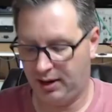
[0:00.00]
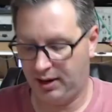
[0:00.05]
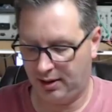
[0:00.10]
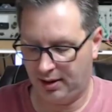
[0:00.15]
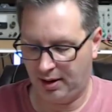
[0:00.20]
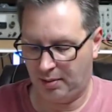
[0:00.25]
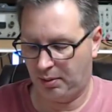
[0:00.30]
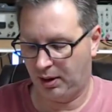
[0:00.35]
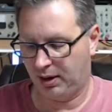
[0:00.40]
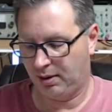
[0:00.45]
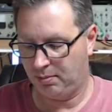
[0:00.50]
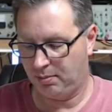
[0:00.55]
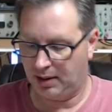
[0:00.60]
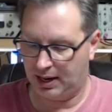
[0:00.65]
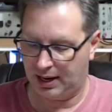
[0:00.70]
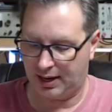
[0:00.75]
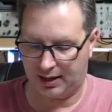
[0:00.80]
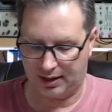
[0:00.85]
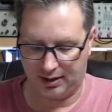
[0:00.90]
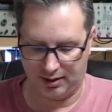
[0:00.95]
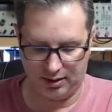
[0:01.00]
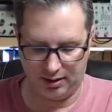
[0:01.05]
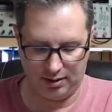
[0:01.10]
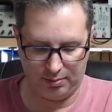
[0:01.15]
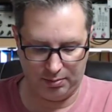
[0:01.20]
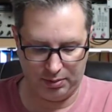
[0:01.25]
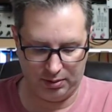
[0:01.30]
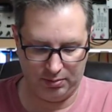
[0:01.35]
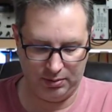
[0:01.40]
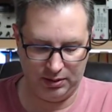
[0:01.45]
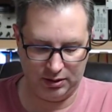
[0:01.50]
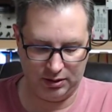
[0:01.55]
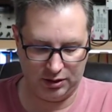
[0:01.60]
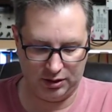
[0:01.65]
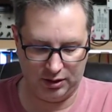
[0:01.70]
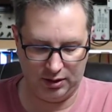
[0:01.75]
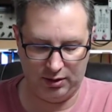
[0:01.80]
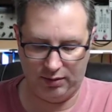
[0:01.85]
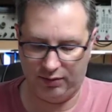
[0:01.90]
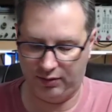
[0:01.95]
and I'll bring them back and put them in the
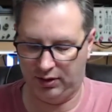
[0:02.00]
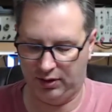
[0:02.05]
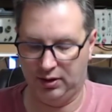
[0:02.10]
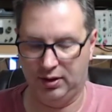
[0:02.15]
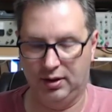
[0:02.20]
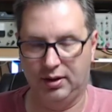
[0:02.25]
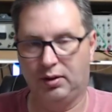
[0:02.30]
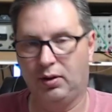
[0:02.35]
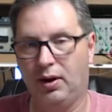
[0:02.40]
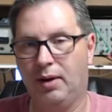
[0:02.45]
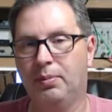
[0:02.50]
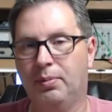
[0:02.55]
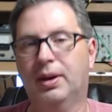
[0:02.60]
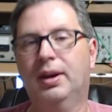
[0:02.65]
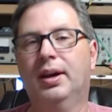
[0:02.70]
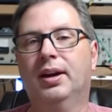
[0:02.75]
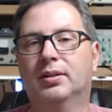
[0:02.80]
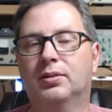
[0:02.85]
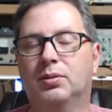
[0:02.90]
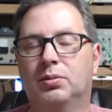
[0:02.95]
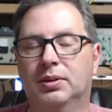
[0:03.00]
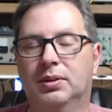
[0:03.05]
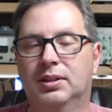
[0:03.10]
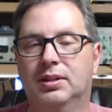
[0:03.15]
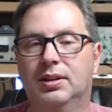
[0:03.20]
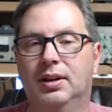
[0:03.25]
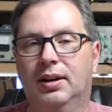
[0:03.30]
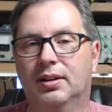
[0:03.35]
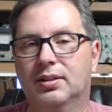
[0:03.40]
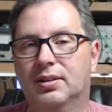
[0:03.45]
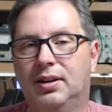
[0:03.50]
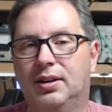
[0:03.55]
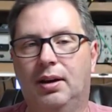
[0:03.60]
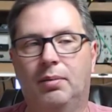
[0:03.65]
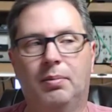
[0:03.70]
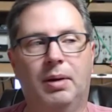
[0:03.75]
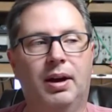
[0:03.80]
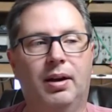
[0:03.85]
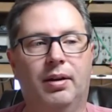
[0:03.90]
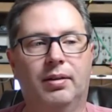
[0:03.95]
shelf and grab the next ones next time
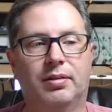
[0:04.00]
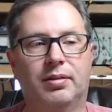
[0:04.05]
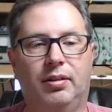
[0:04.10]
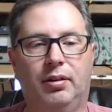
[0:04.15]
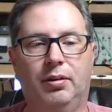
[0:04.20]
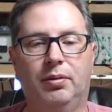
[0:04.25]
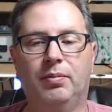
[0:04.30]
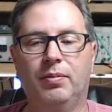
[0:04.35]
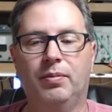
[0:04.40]
out. So